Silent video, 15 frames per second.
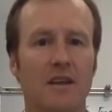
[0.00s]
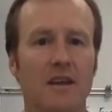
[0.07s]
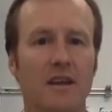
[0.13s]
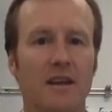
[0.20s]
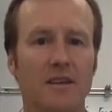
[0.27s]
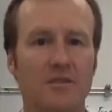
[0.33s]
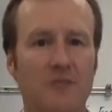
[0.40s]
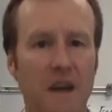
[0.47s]
it
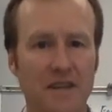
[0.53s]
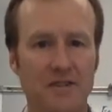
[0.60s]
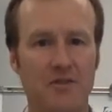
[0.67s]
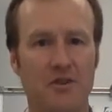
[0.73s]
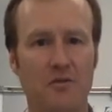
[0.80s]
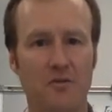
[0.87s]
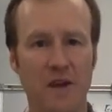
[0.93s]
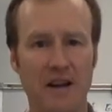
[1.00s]
gets faster
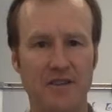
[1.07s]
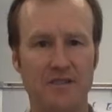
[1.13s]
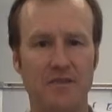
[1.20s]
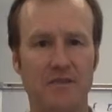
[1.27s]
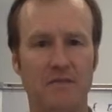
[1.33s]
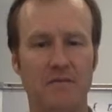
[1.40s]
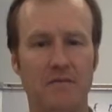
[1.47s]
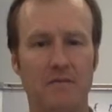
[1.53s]
and faster.